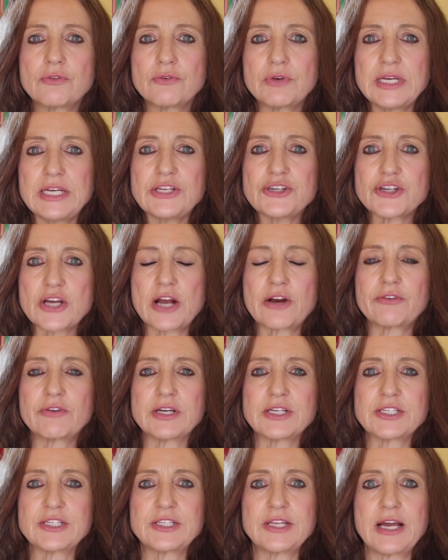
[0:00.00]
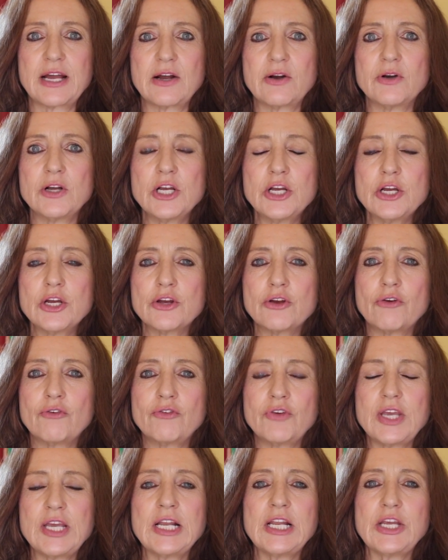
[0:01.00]
three chakras now
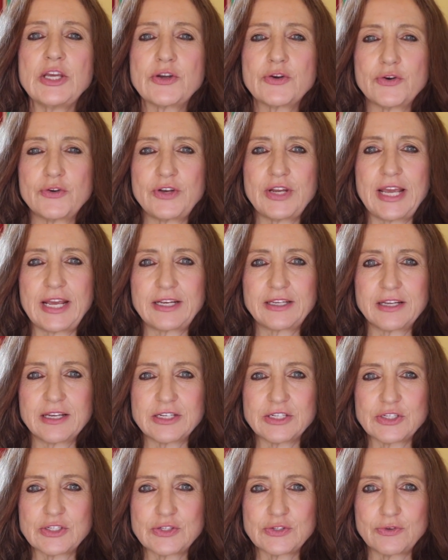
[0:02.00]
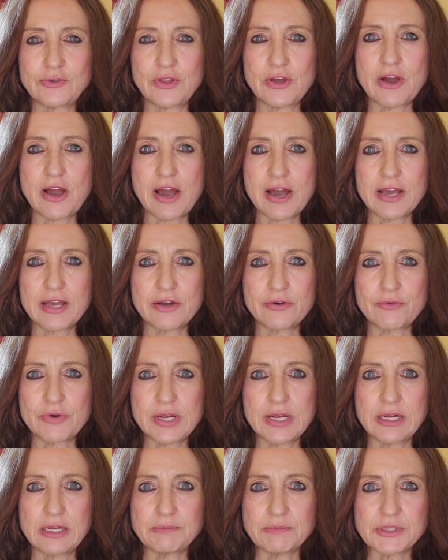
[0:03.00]
really connect us to the higher
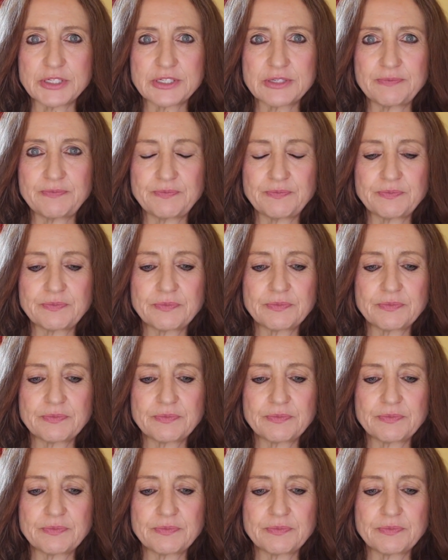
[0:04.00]
realms.